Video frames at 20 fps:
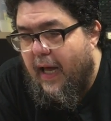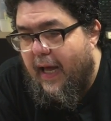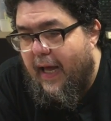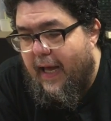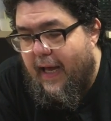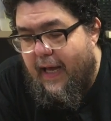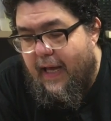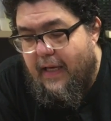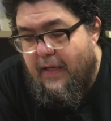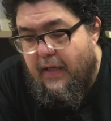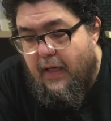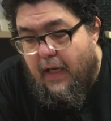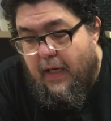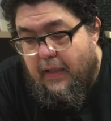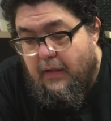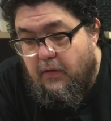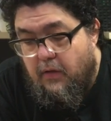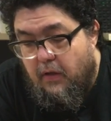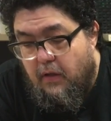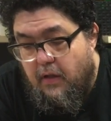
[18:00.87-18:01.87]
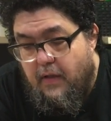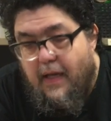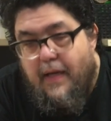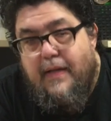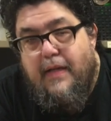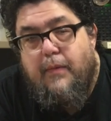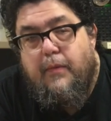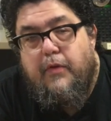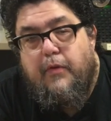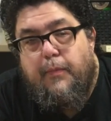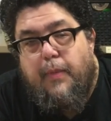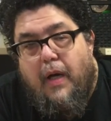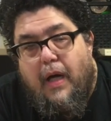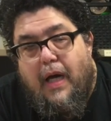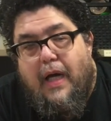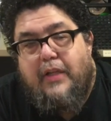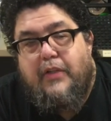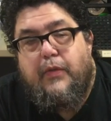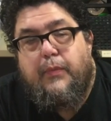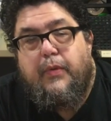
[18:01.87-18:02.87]
And I learned that it was
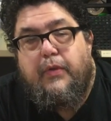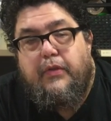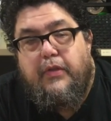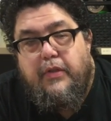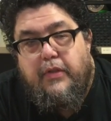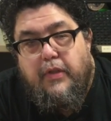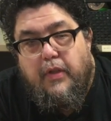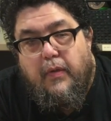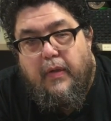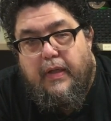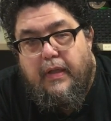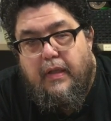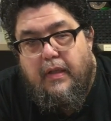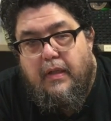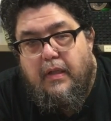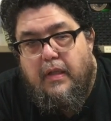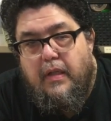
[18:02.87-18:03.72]
possible to do it.